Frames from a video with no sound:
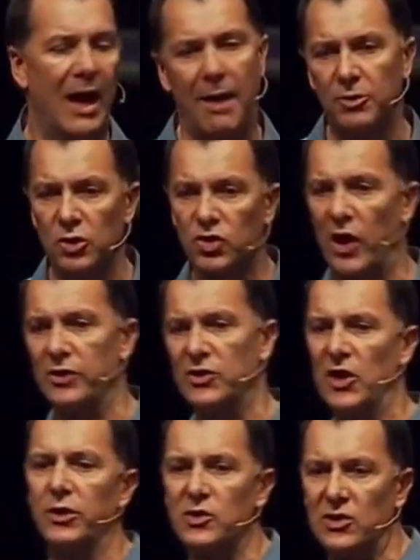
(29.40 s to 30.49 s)
I'm going to try to
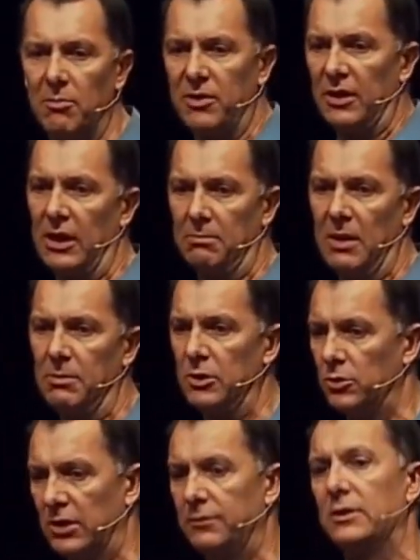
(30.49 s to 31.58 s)
sell you something that maybe
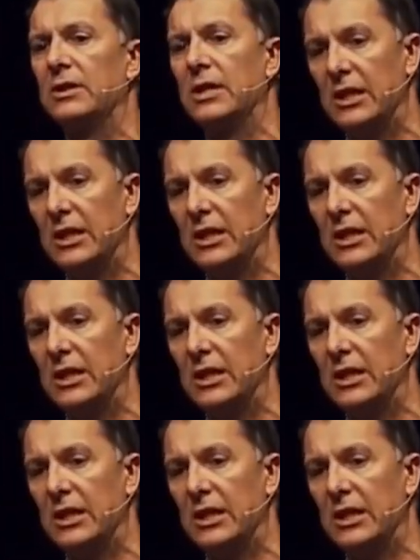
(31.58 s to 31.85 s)
you don't even